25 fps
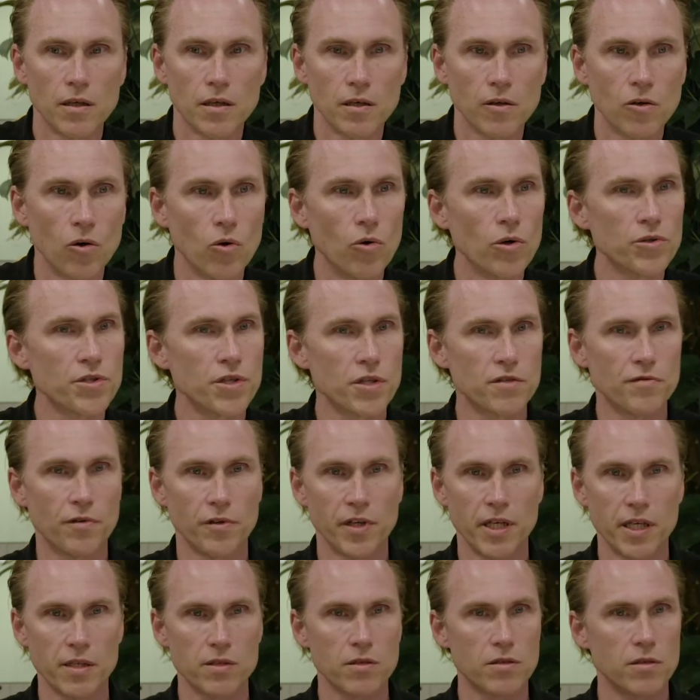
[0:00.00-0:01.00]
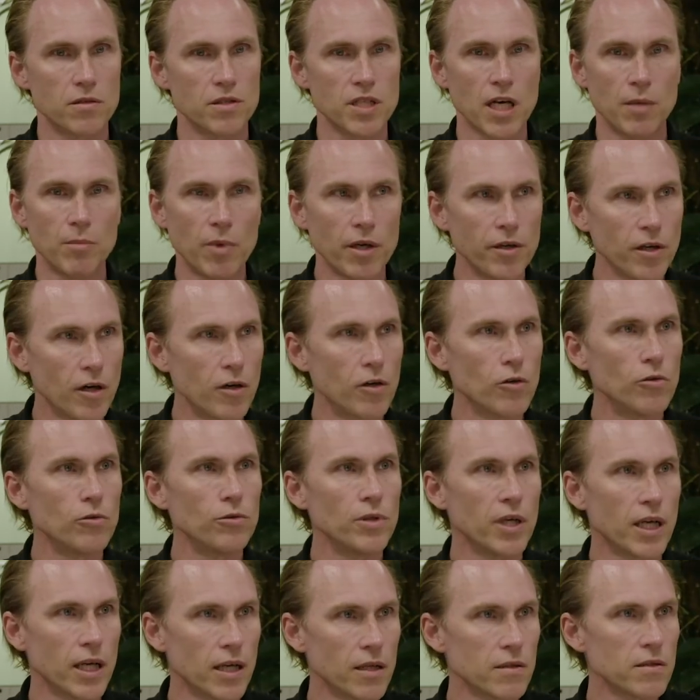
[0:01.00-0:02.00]
causes for this. Some are
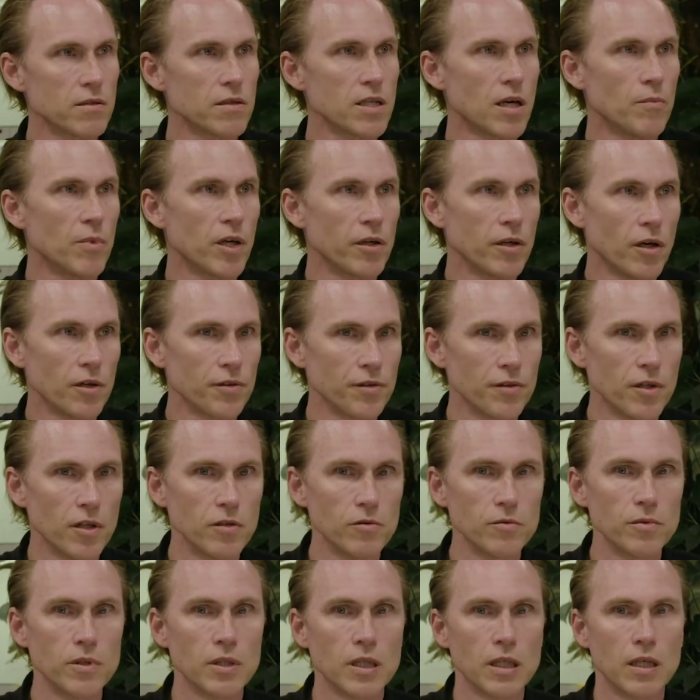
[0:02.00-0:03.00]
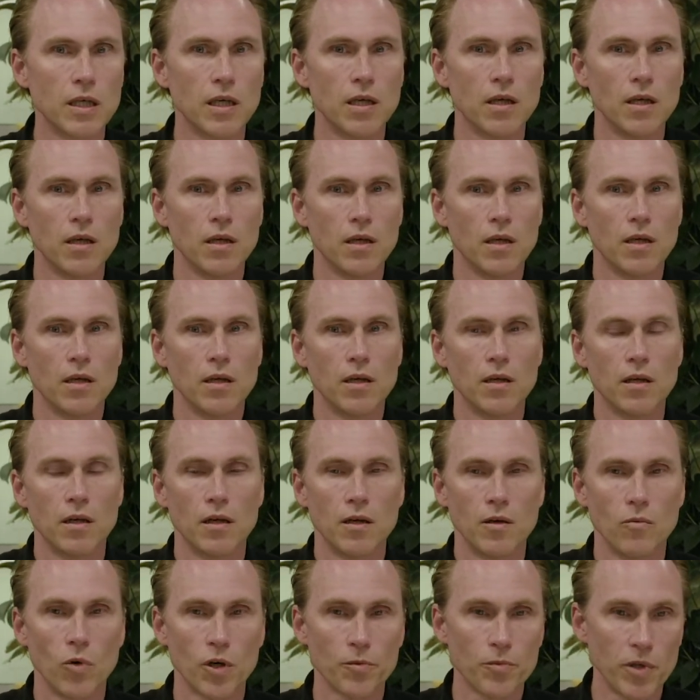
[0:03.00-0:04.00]
known and some are not known.
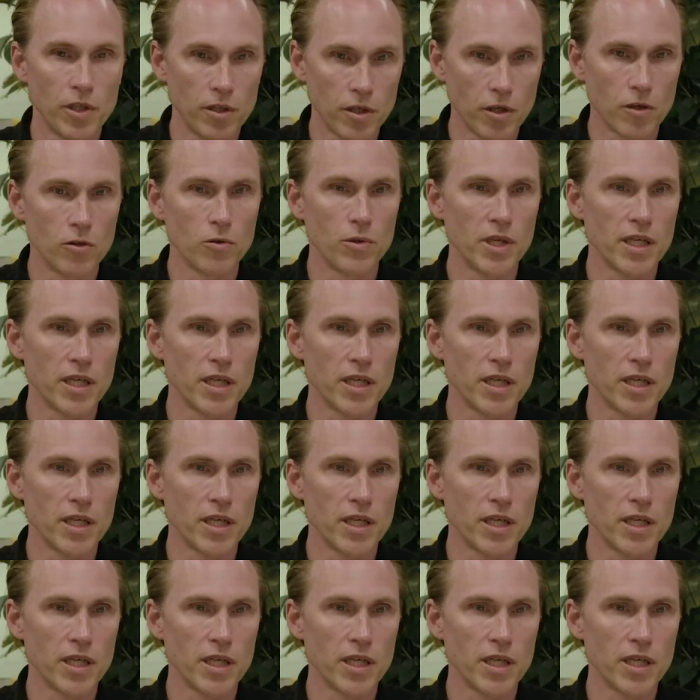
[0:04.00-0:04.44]
What we know